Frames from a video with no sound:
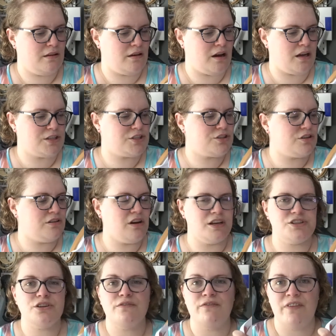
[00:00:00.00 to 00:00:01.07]
I should
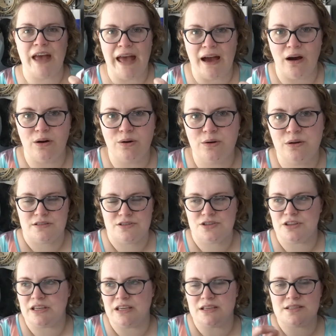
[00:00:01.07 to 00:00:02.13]
vow to
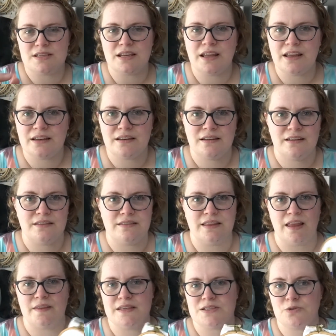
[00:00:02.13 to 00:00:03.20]
the internet
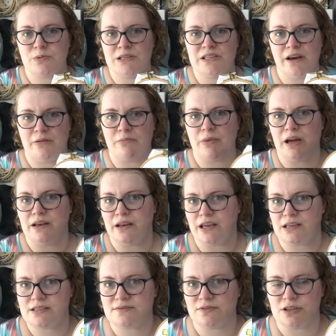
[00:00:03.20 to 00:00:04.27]
that this will be done by
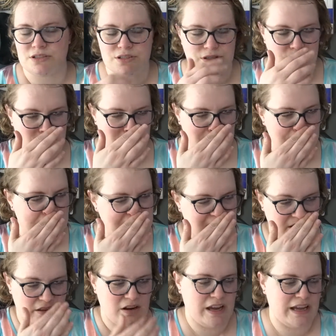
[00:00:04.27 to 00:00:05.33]
next FlossTube,
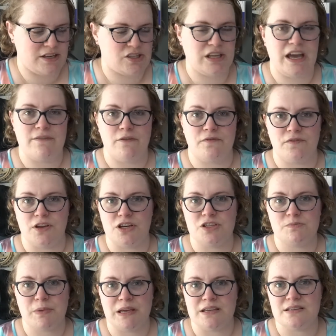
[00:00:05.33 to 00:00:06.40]
so that I actually have a
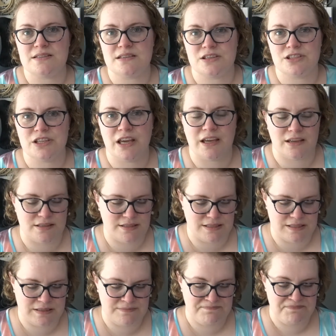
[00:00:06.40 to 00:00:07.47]
finished piece to share, because
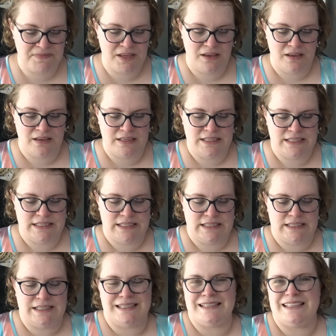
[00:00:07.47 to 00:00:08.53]
it's
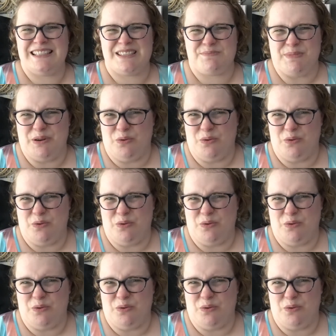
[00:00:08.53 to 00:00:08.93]
been a